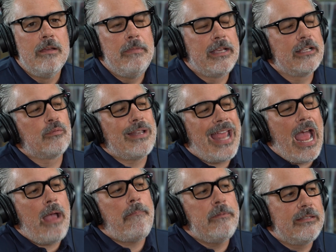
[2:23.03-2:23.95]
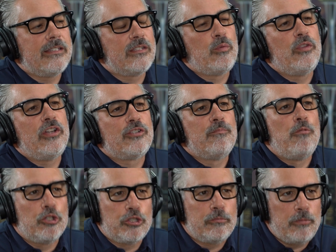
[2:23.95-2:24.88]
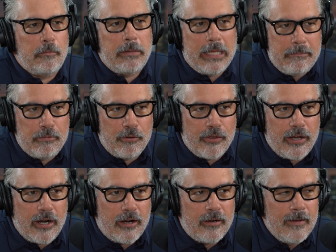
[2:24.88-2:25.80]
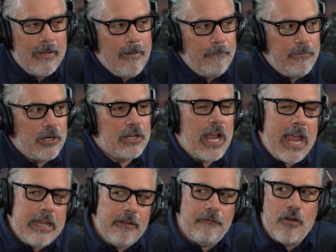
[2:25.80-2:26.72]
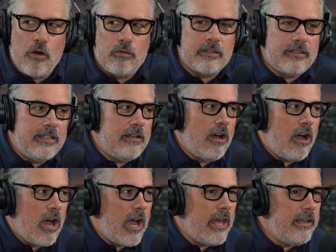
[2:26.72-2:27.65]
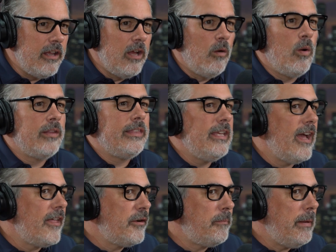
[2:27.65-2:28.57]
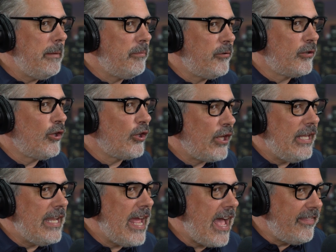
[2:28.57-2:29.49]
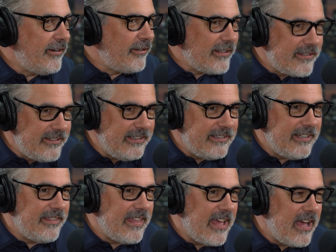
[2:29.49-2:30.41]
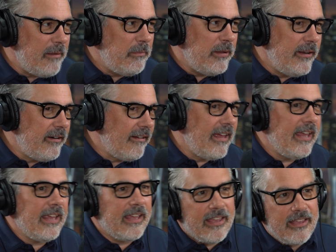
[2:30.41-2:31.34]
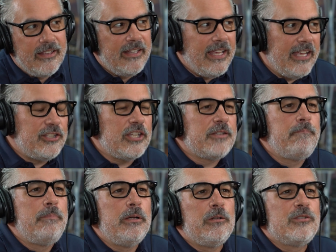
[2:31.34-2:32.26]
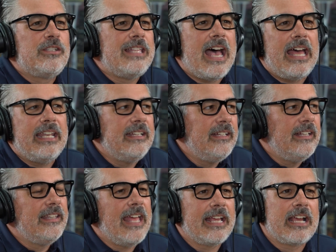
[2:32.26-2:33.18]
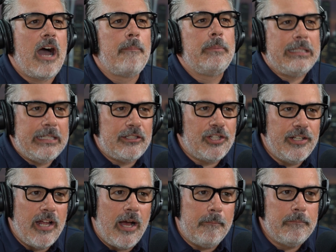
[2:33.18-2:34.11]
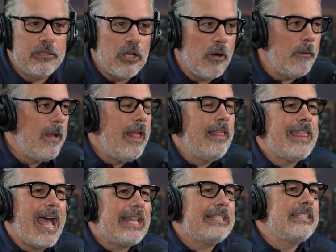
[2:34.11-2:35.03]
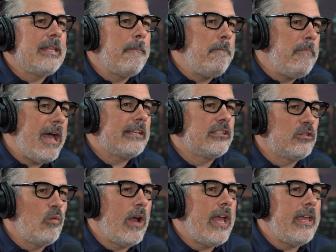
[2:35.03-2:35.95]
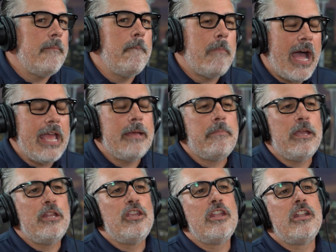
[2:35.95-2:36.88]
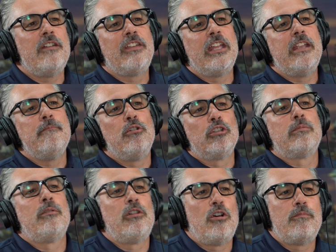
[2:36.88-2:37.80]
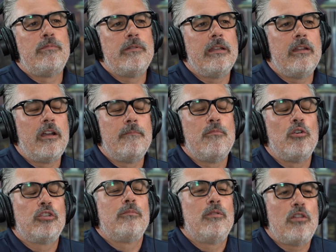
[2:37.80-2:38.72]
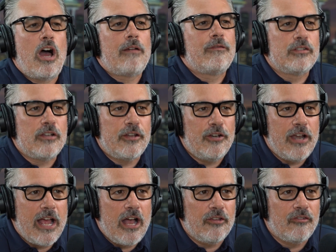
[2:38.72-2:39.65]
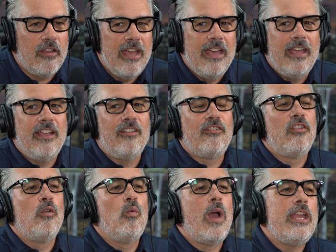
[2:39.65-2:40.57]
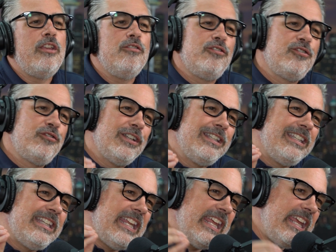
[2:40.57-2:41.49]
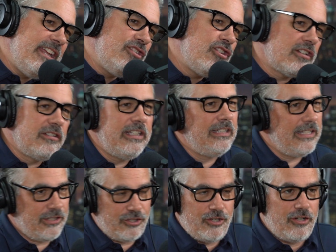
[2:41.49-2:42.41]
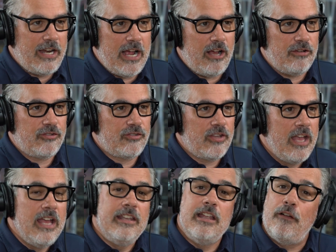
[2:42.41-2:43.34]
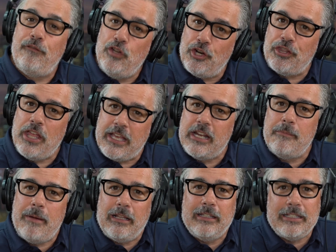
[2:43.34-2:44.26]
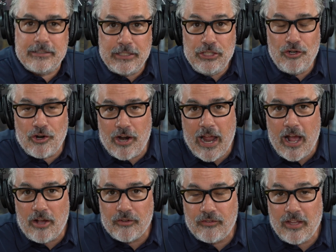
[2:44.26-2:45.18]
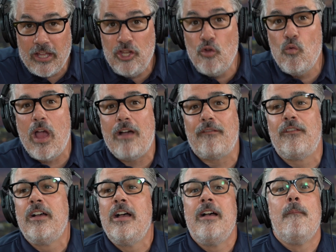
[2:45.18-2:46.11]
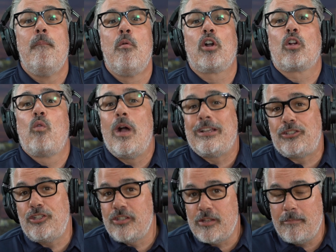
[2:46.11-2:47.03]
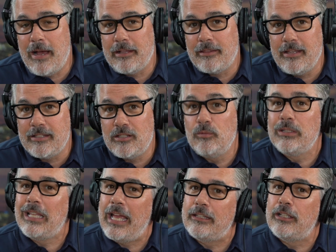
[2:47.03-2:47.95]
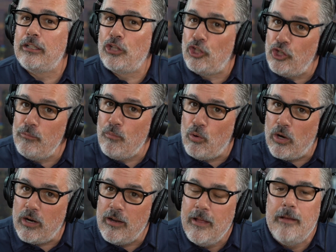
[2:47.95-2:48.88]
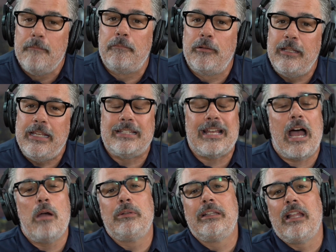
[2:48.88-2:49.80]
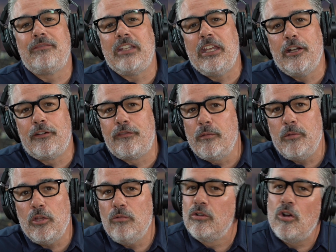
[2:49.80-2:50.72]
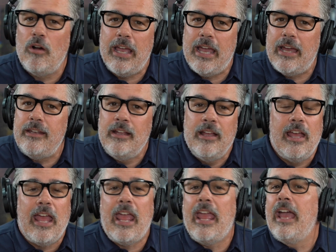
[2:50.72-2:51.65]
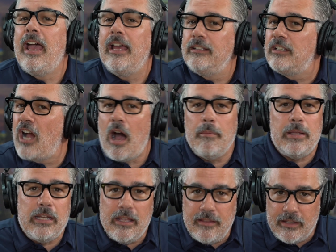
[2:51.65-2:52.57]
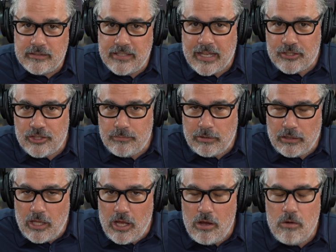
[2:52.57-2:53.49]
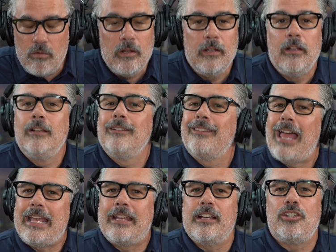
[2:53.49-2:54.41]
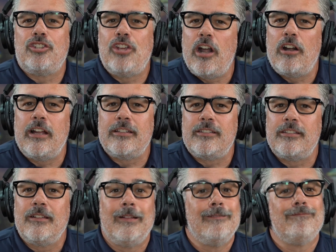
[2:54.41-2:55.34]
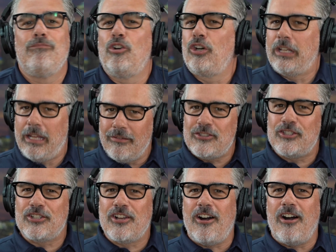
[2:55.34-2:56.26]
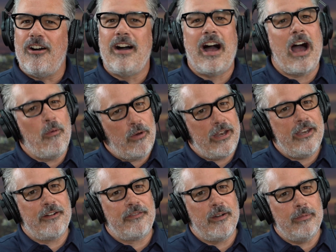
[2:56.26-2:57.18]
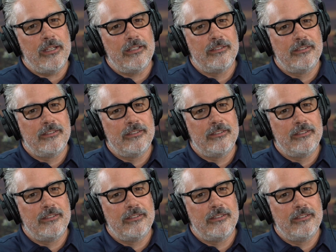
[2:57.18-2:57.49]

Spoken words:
Because what happens is when there's multiple people there, they're kind of focusing on what the other people are looking at and they're listening to them, and they're like, it just builds that competition up. So that's the best way, in my opinion, of getting multiple offers on your house, is the way you strategically list your house. Now, if you're thinking about listing your house and you have more questions about this and would like to learn more, please, I would love to hear from you. Go ahead and comment in the section below, like us, share us, or give us a call. I want to hear from you.